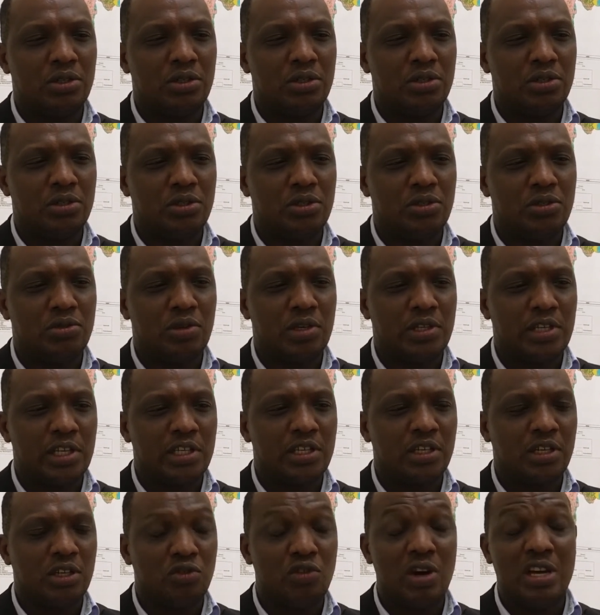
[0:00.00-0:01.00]

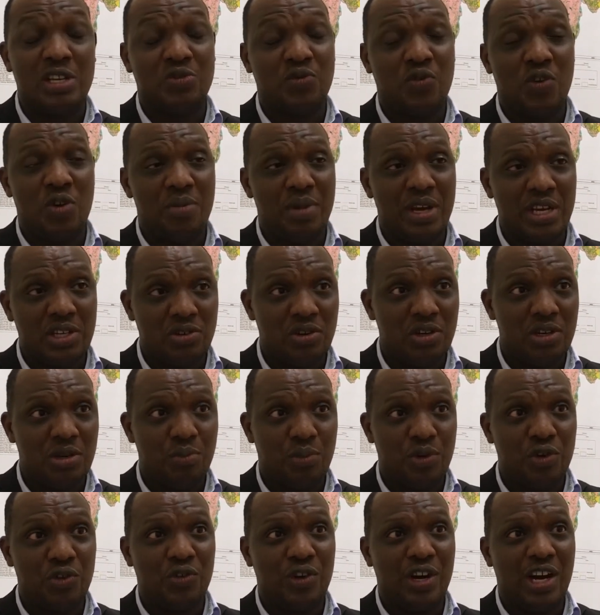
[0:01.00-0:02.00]
strategic transformation
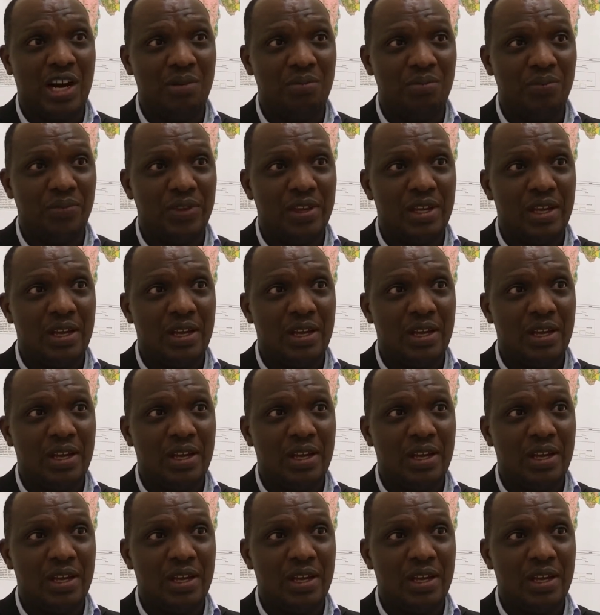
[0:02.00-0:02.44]
program.